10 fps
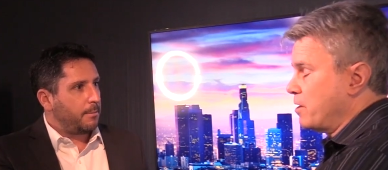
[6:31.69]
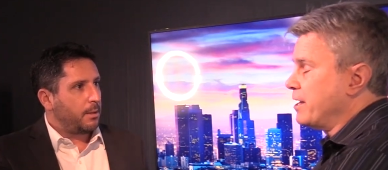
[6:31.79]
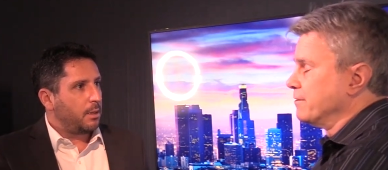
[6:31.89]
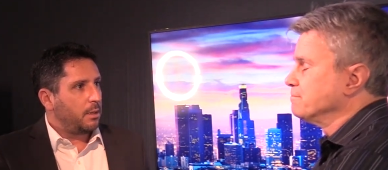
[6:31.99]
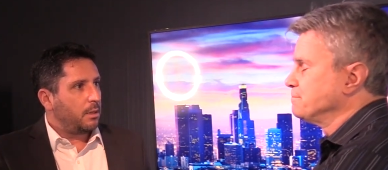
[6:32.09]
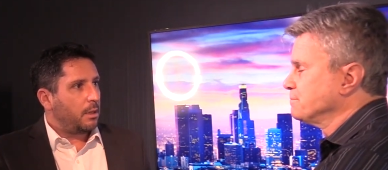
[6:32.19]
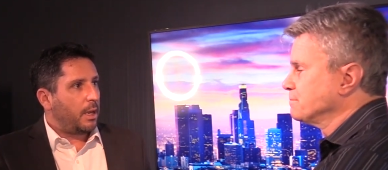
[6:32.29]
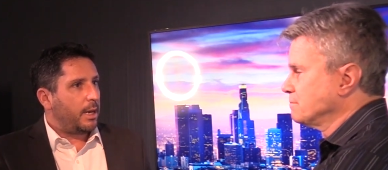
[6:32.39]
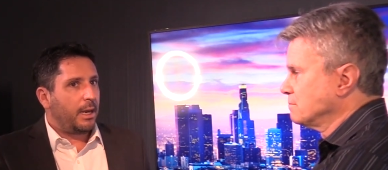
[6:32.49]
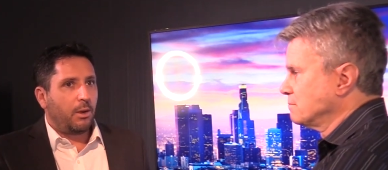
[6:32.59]
Speaker 1: right.
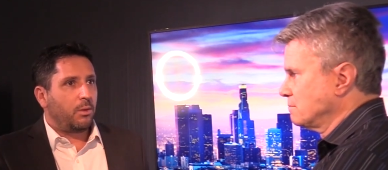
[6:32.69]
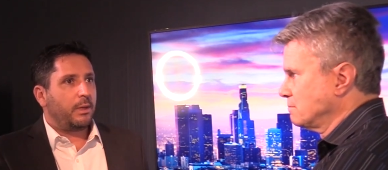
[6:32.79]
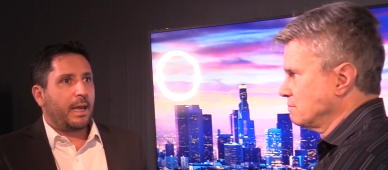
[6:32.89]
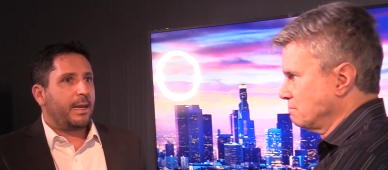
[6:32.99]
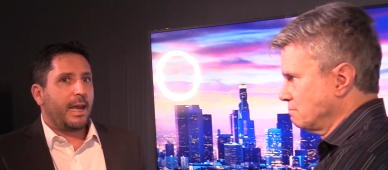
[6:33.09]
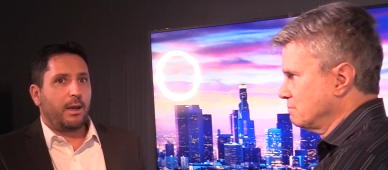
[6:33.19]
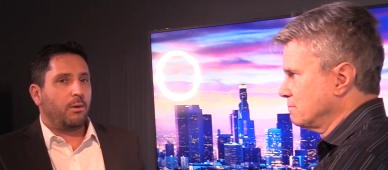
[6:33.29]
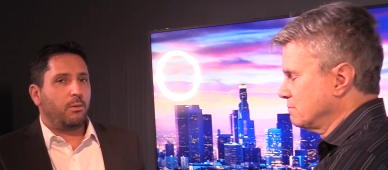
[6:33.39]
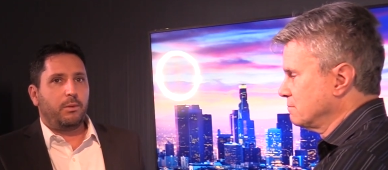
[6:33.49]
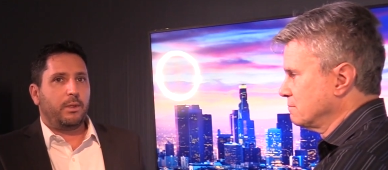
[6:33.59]
And no, and
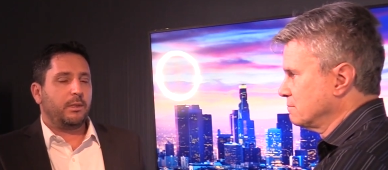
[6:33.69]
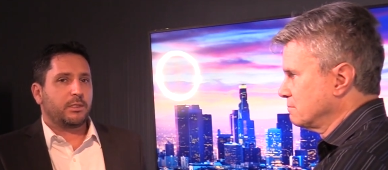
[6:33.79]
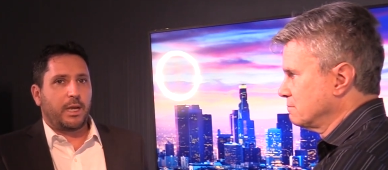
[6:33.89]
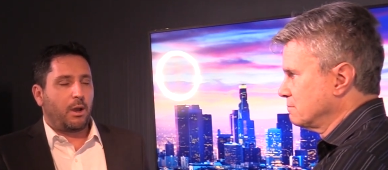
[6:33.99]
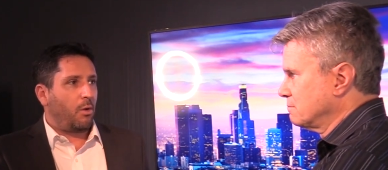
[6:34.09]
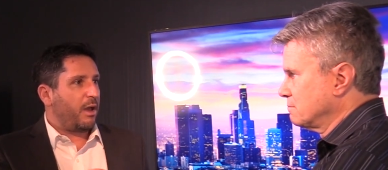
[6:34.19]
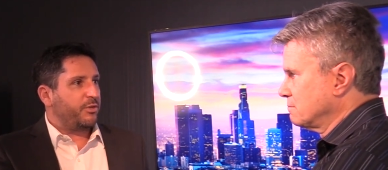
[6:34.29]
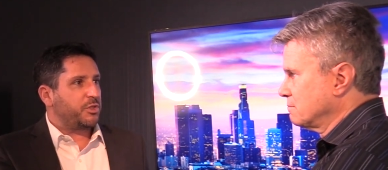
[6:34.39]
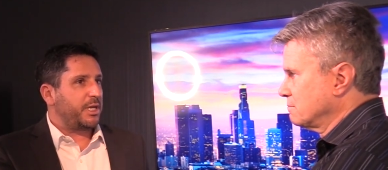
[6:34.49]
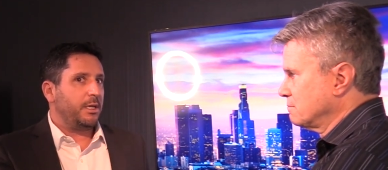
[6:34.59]
now it's like, oh,
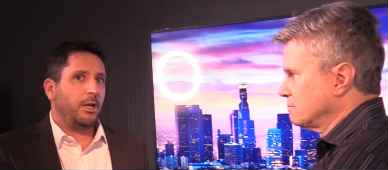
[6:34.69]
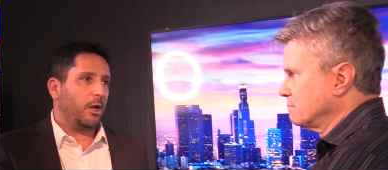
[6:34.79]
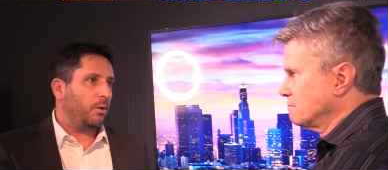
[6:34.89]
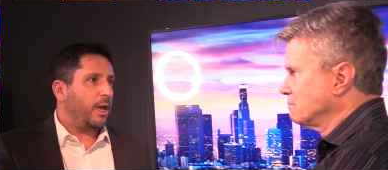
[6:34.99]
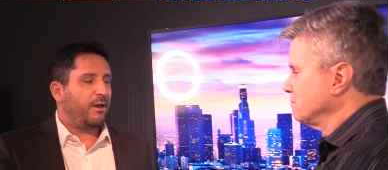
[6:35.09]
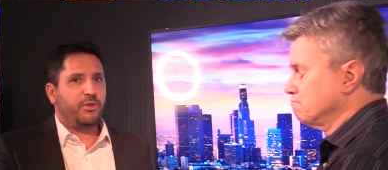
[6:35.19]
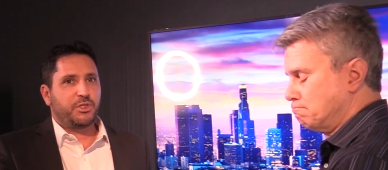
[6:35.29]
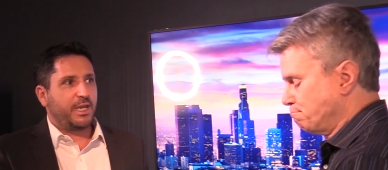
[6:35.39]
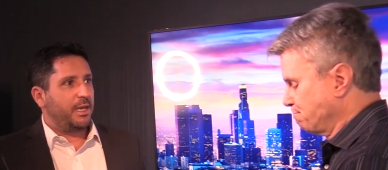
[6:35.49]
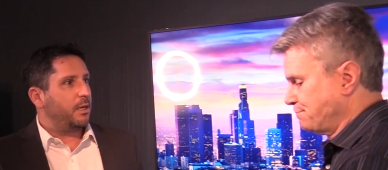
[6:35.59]
have you seen? No. Have
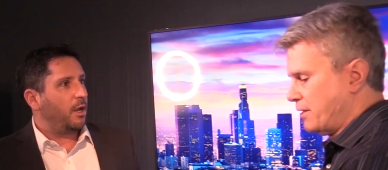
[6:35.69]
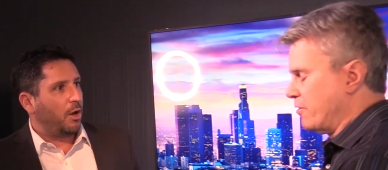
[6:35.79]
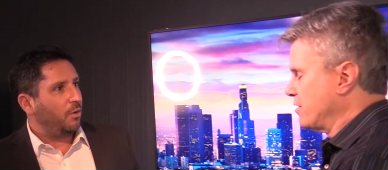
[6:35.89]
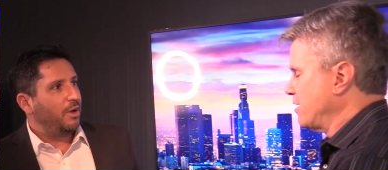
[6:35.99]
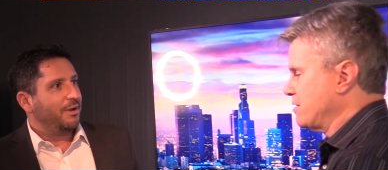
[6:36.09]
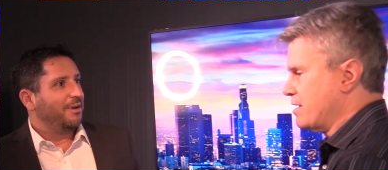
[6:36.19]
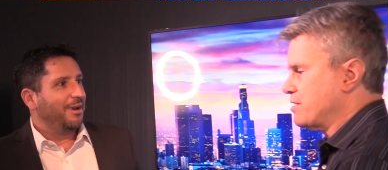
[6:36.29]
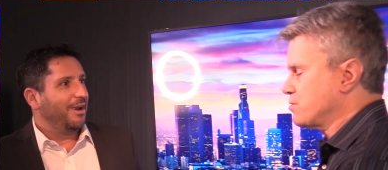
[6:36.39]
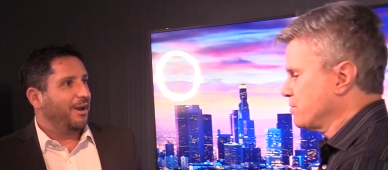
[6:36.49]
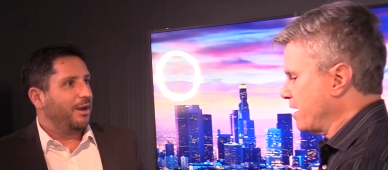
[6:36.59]
you seen? No.
Speaker 2: That,
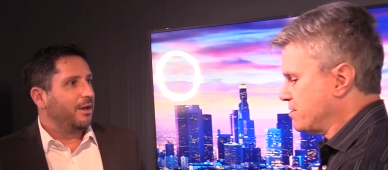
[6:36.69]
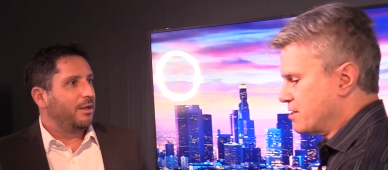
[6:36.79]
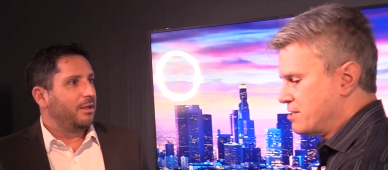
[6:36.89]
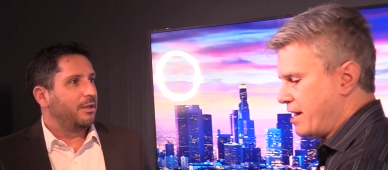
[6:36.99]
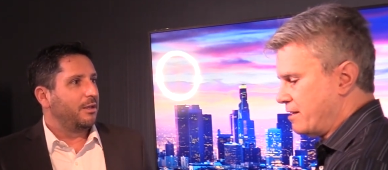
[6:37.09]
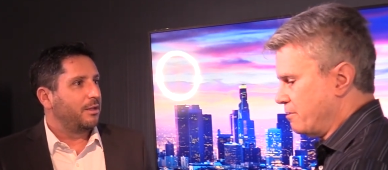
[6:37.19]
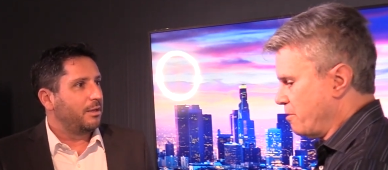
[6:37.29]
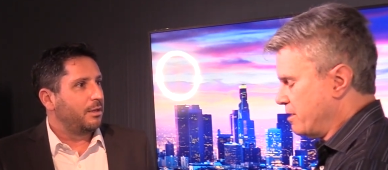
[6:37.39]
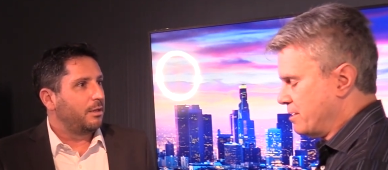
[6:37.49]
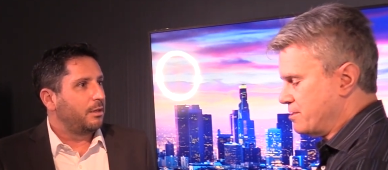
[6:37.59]
that's, that's exactly right.